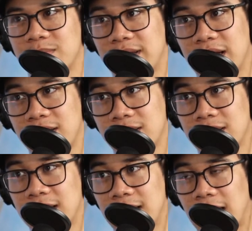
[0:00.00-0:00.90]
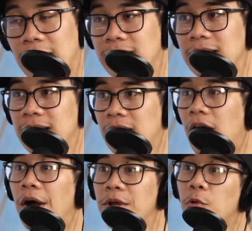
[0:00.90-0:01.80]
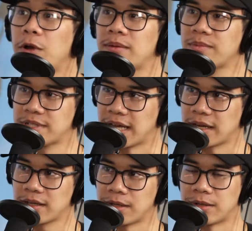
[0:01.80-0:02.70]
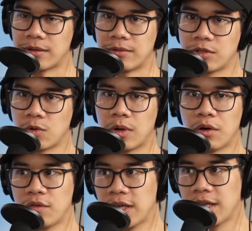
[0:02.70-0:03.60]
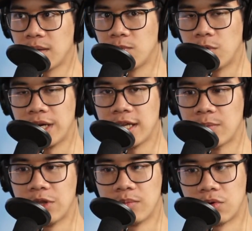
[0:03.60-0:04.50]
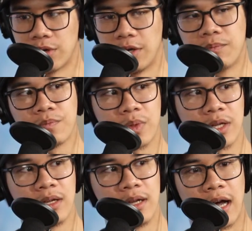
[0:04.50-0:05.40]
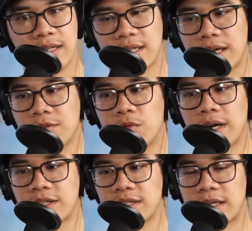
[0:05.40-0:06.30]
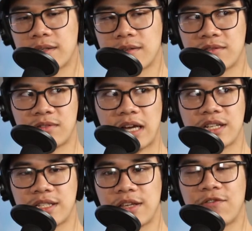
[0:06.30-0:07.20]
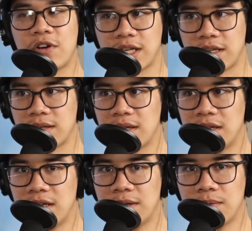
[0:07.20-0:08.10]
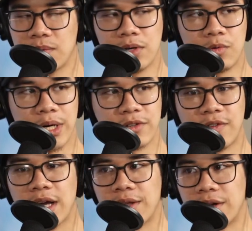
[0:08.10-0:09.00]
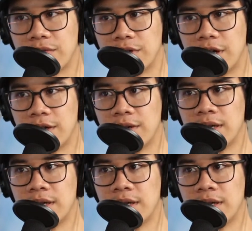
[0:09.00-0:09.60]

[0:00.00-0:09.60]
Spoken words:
Zach. On a whim, Zach, in 12 a.m., 1 a.m. in the morning, I decided to watch. I just say, fuck it. I'm gonna watch Violet Evergarden.